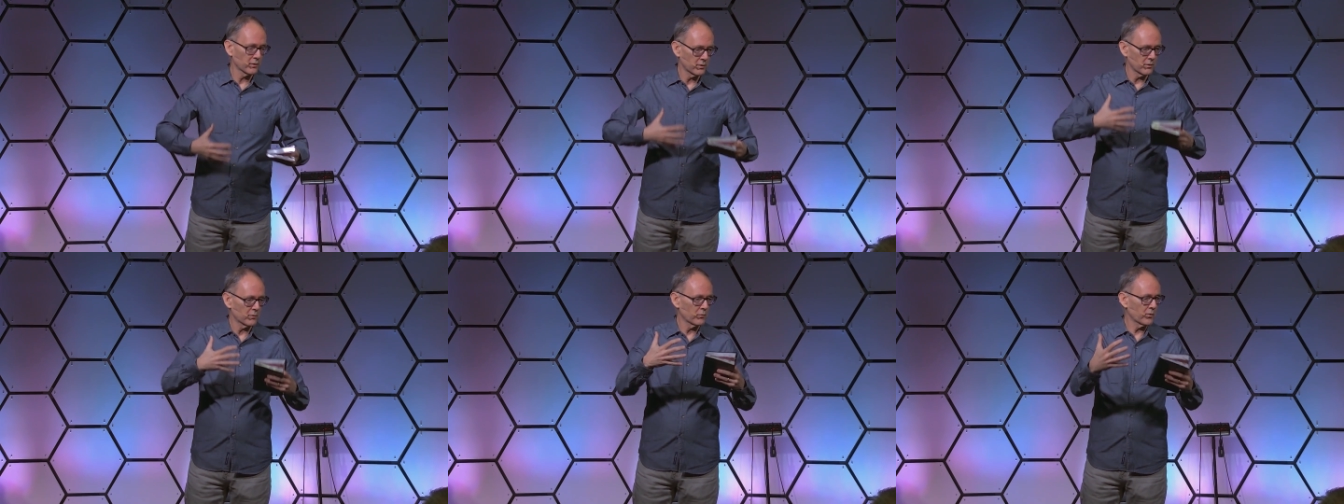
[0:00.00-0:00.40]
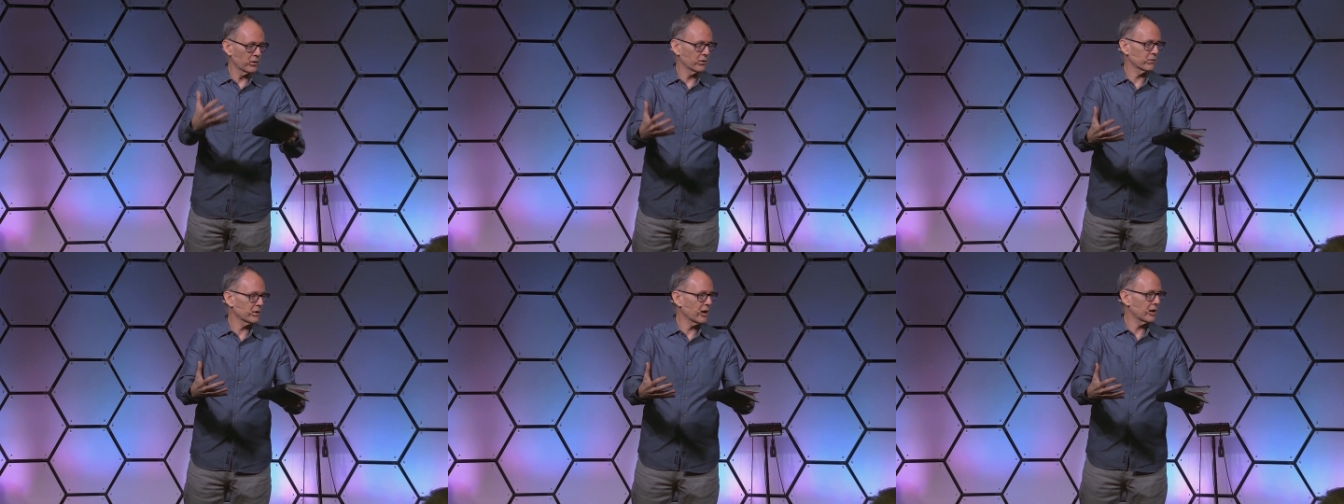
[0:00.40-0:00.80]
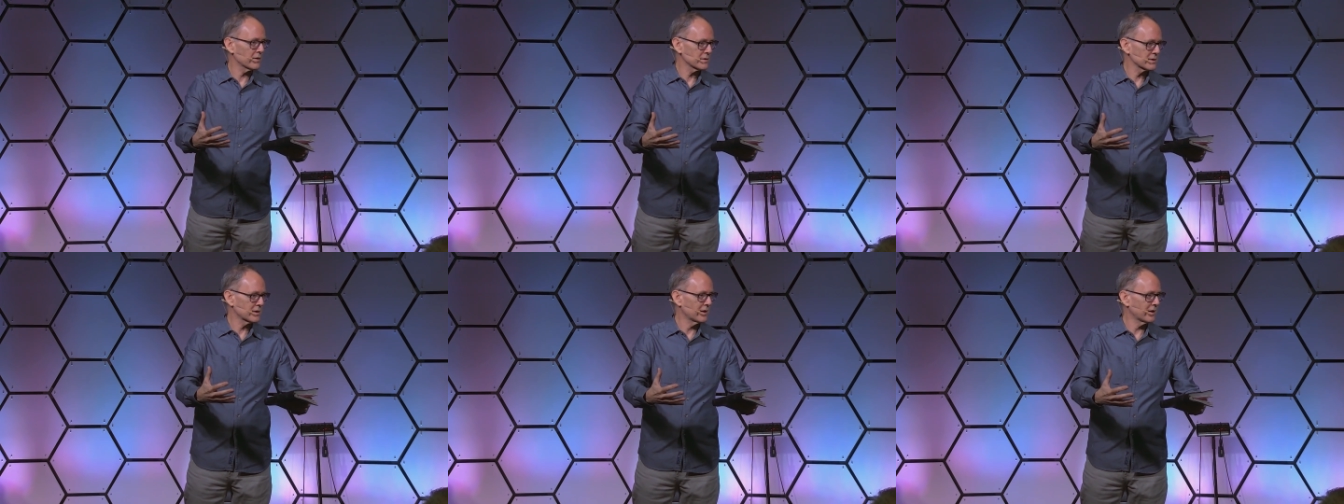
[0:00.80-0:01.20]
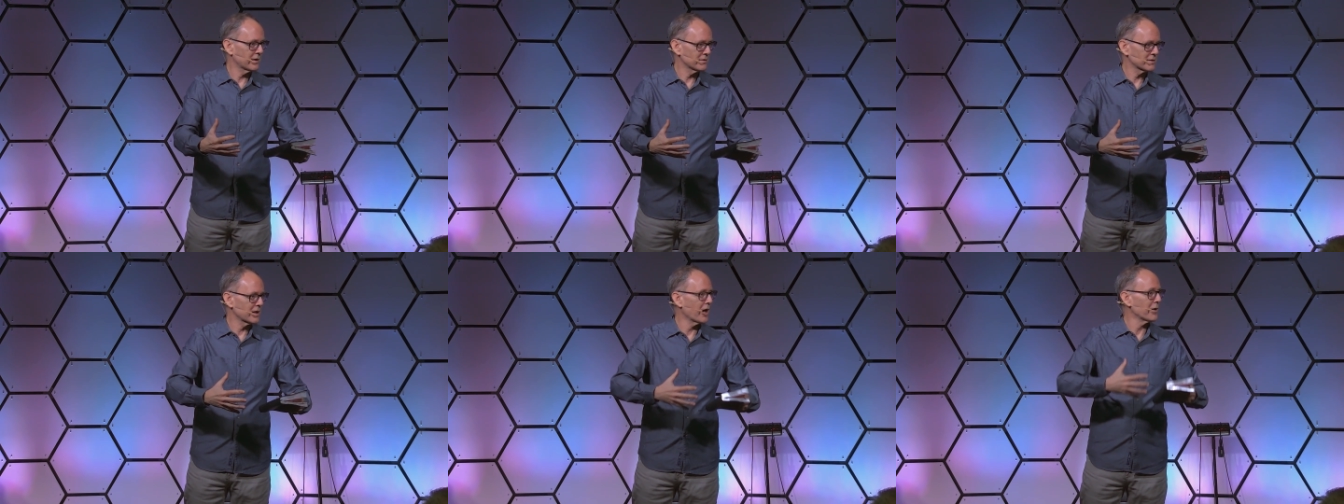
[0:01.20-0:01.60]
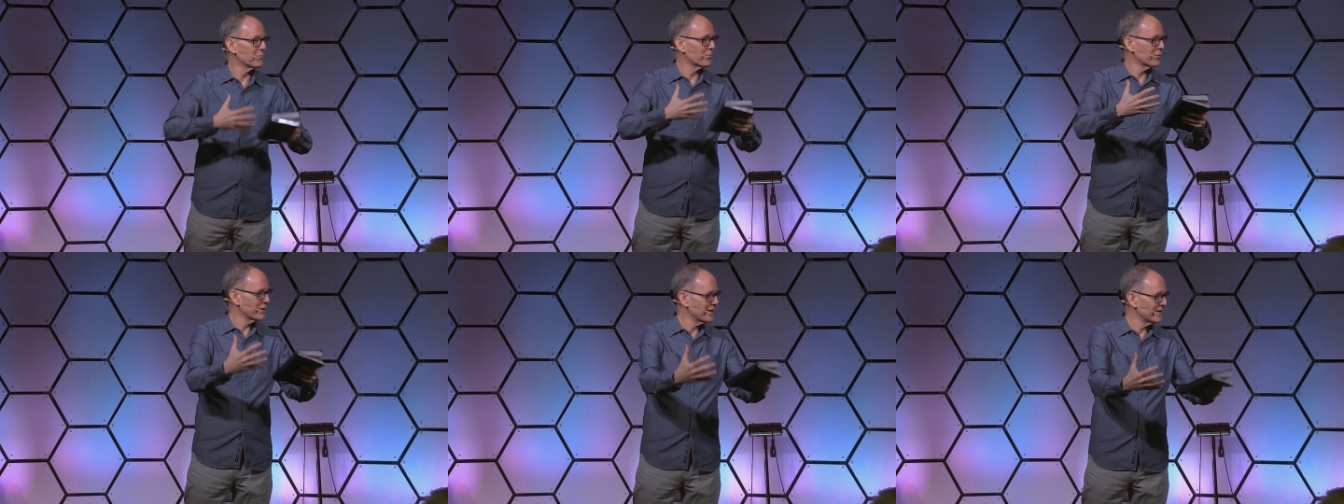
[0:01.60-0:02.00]
the Word of God is, is God
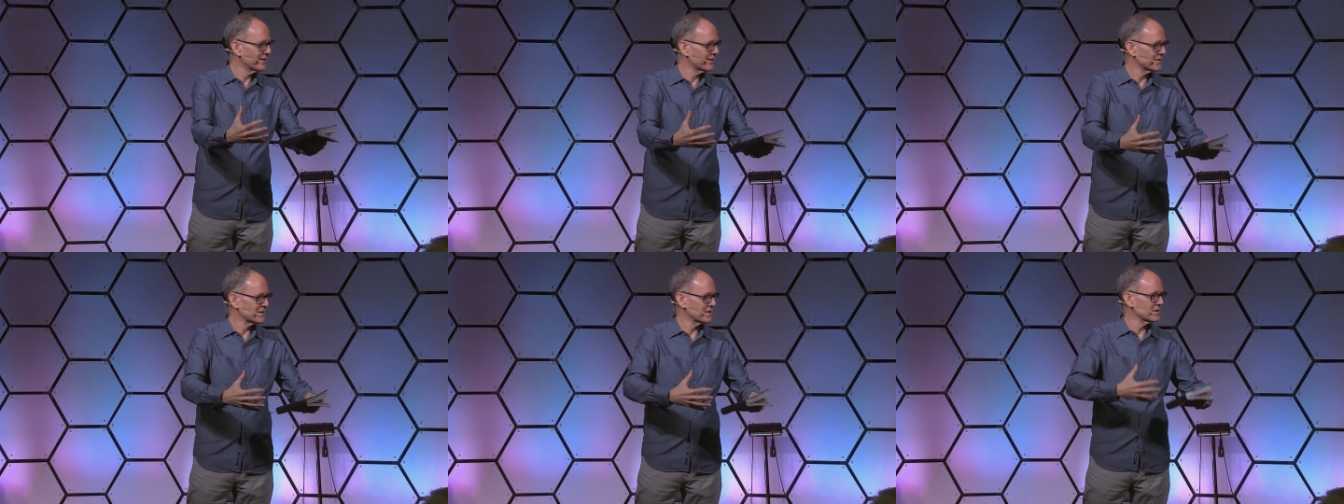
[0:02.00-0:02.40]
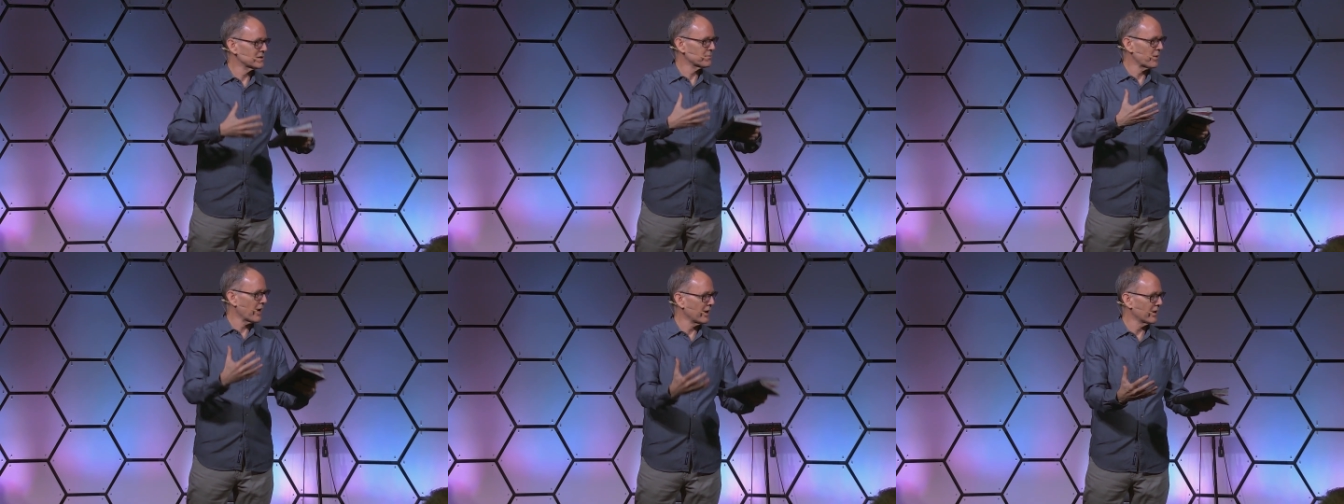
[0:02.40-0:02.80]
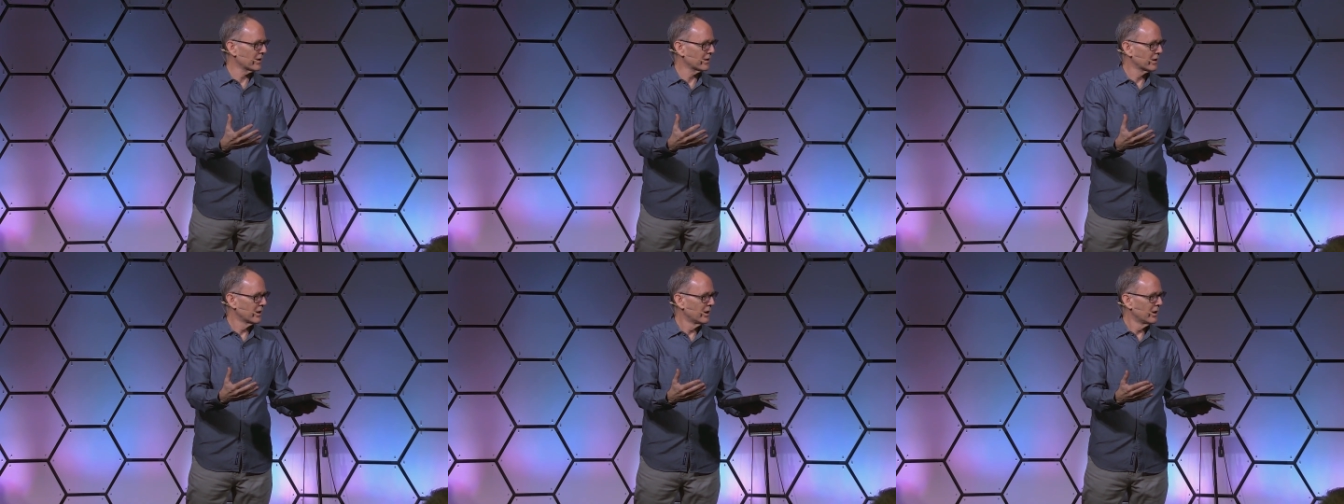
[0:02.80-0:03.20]
breathed, it's inspired.